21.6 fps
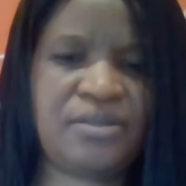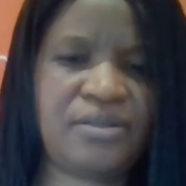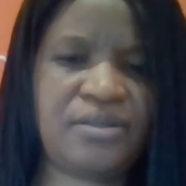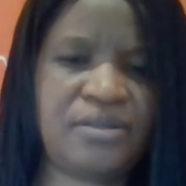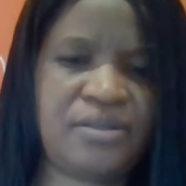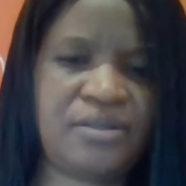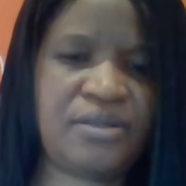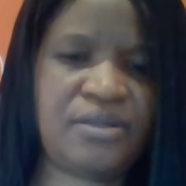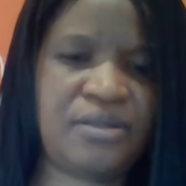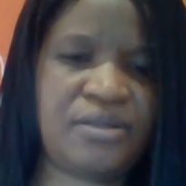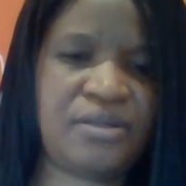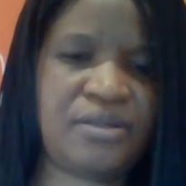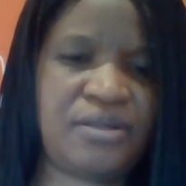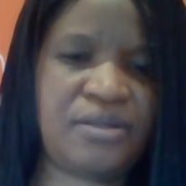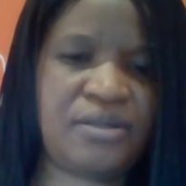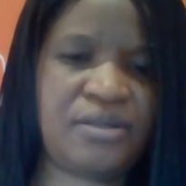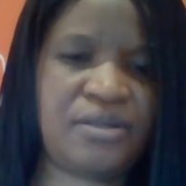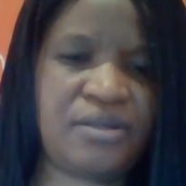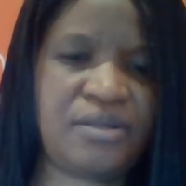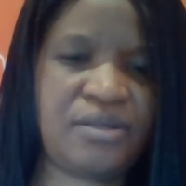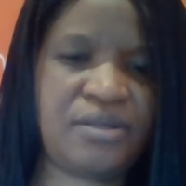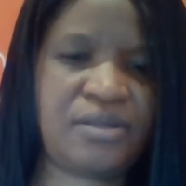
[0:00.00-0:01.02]

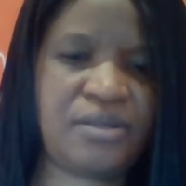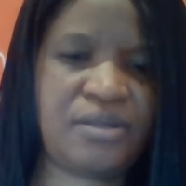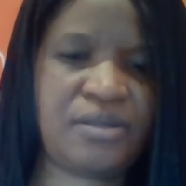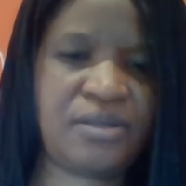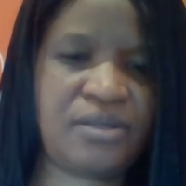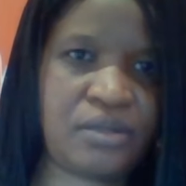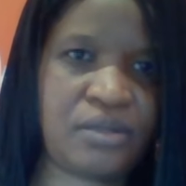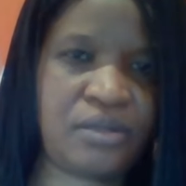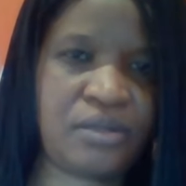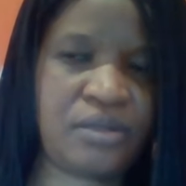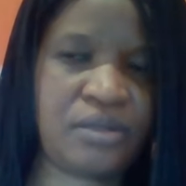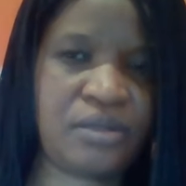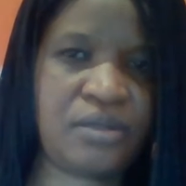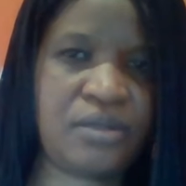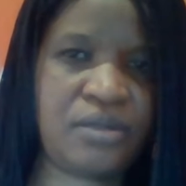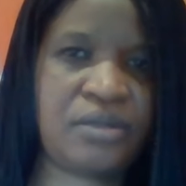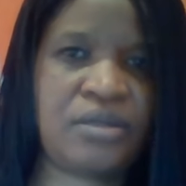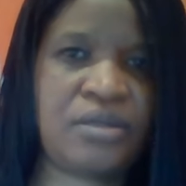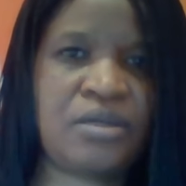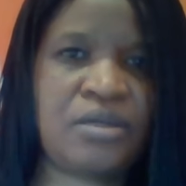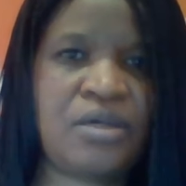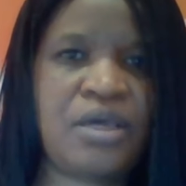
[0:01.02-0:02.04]

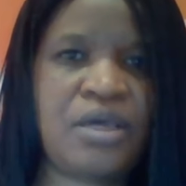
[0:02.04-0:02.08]
(no one is talking)